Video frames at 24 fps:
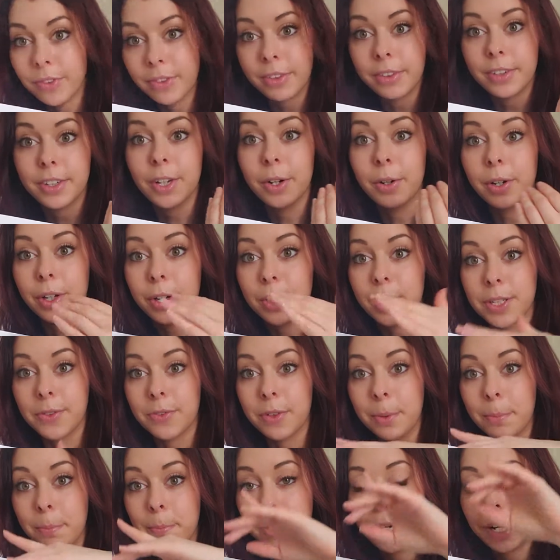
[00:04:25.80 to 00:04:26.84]
So it goes
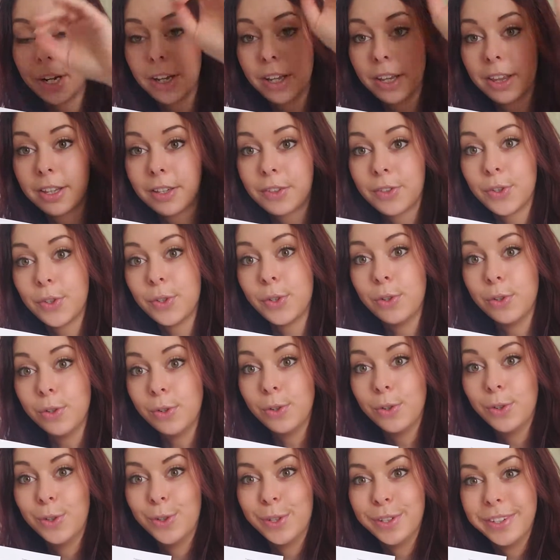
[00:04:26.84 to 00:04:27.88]
from birth
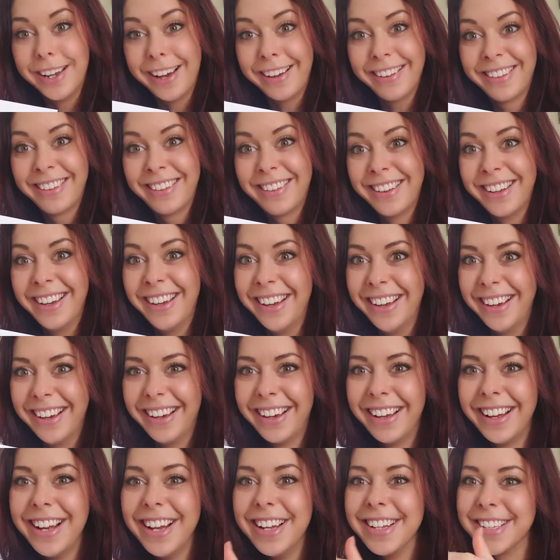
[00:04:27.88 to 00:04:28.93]
to death.
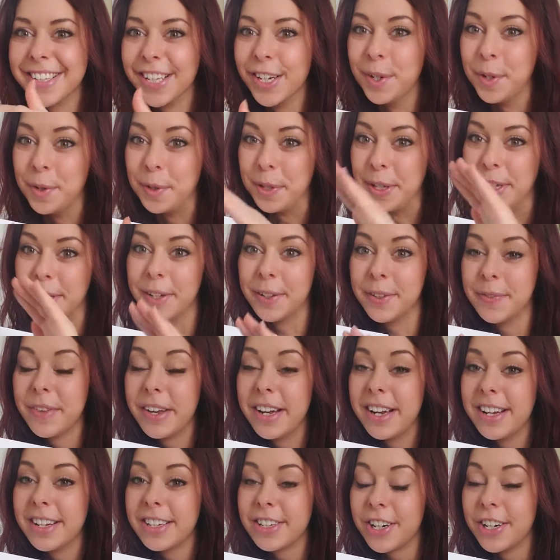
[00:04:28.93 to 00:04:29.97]
So the
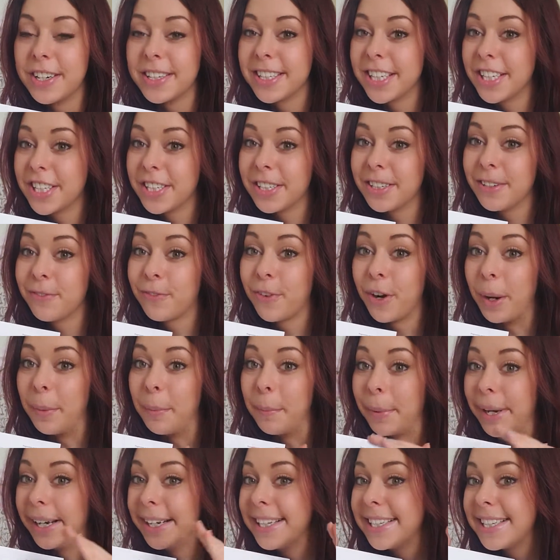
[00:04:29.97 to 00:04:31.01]
transition from
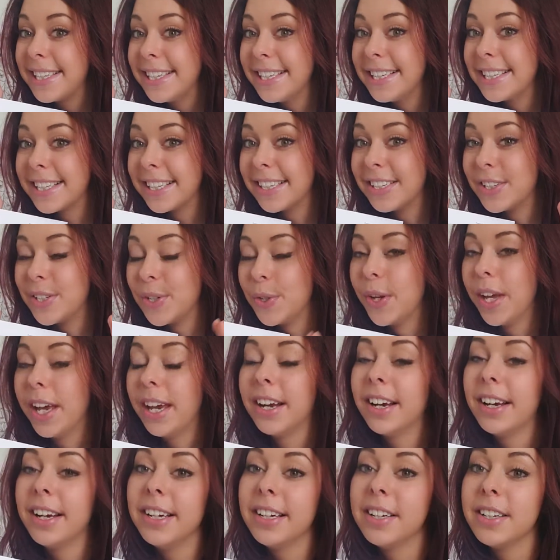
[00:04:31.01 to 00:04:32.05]
Pisces into
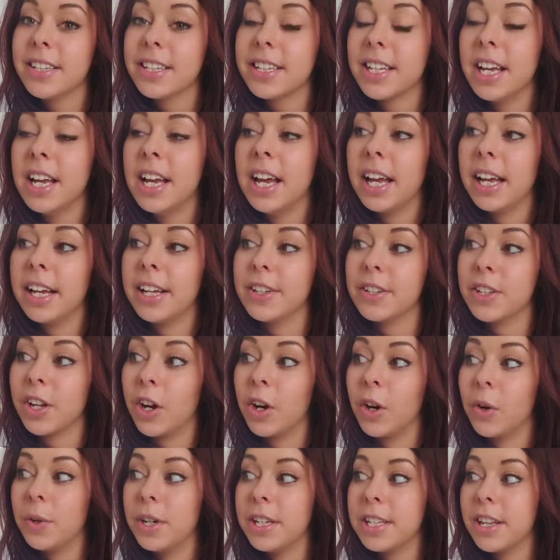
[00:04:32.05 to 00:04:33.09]
Aries is
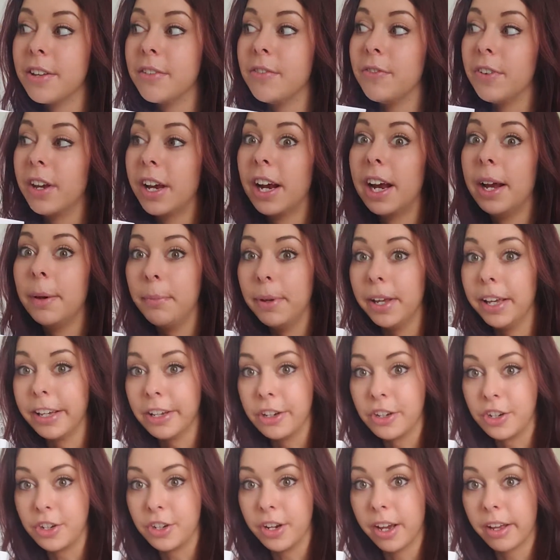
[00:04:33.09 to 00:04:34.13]
always a very big
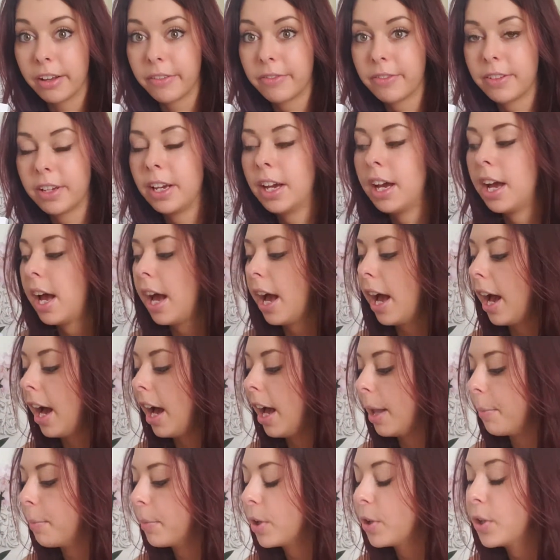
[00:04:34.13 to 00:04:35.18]
shift.
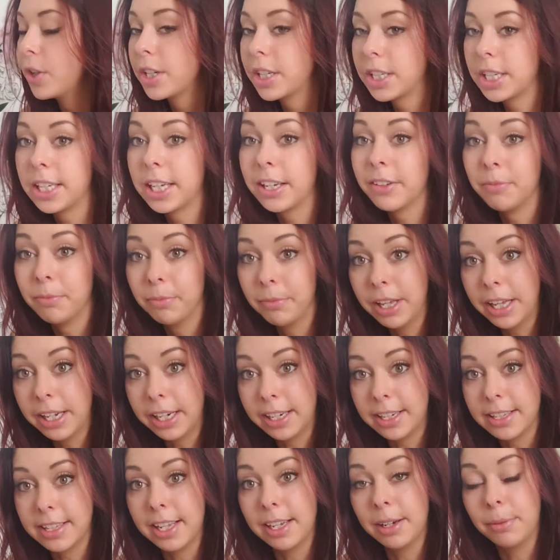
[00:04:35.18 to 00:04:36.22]
I'm going to give an
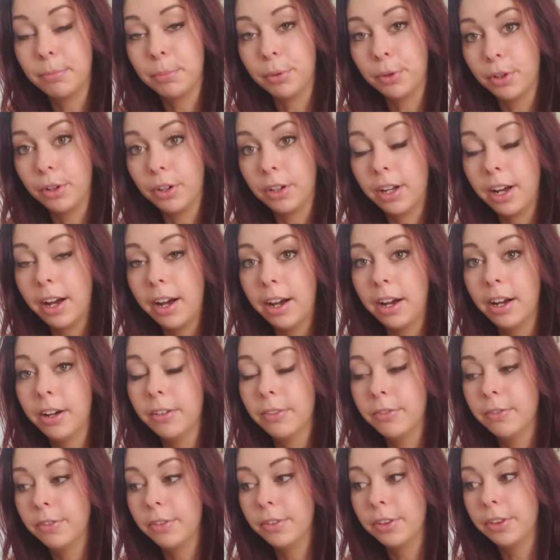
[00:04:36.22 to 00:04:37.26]
example
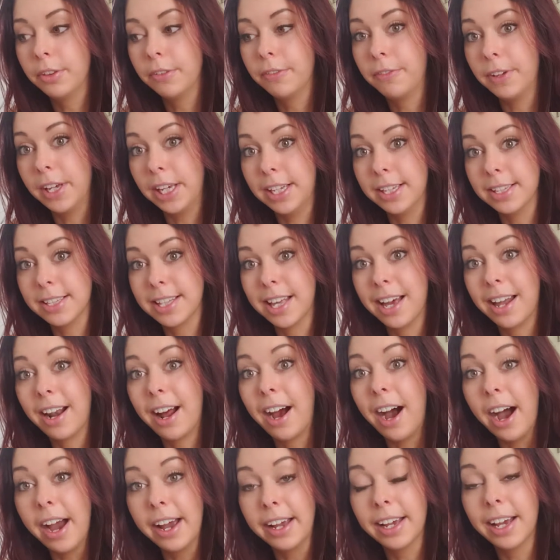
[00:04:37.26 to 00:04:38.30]
of the phase that
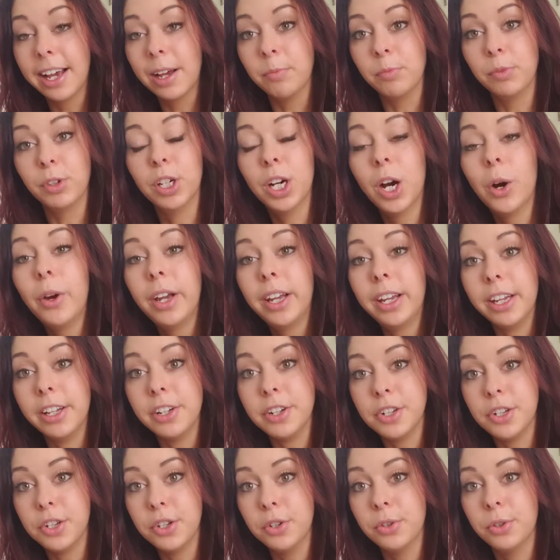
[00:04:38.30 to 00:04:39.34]
I am going
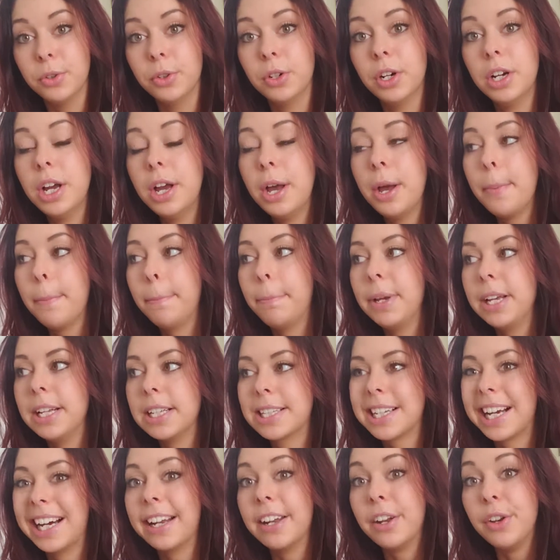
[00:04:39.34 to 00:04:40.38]
into
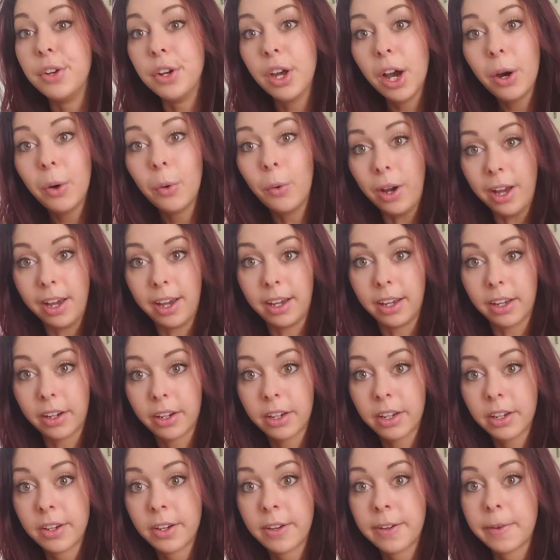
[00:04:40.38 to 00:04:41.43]
based on
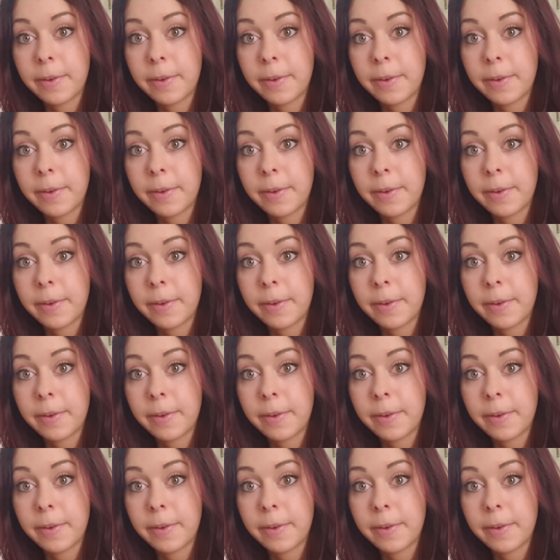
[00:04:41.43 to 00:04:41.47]
knowing